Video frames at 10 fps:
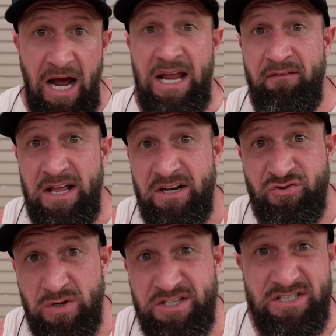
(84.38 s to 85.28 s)
I haven't had a
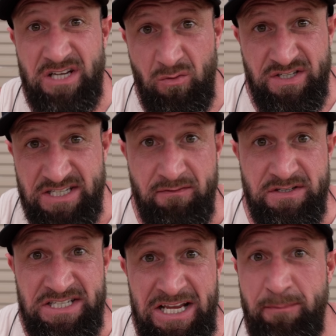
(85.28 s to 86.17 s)
drink since I was
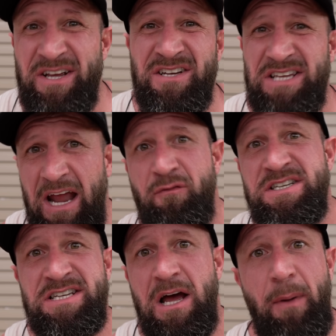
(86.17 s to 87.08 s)
17 because every
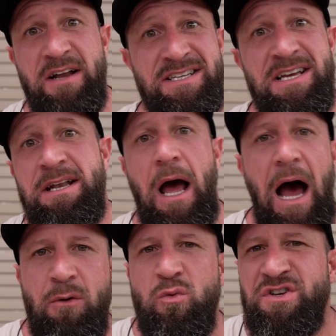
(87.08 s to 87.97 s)
time I did,
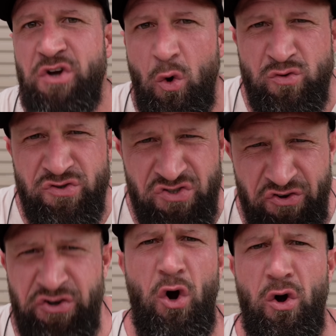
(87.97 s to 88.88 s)
I would go
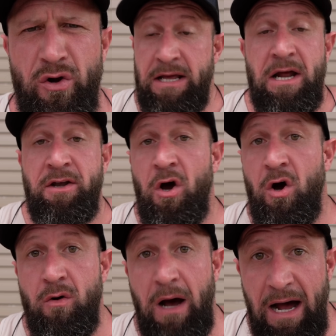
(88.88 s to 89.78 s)
dark. And I
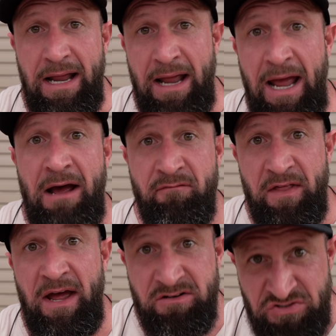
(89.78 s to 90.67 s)
know I have
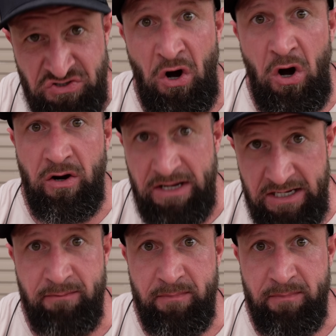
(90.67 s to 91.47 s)
that dog in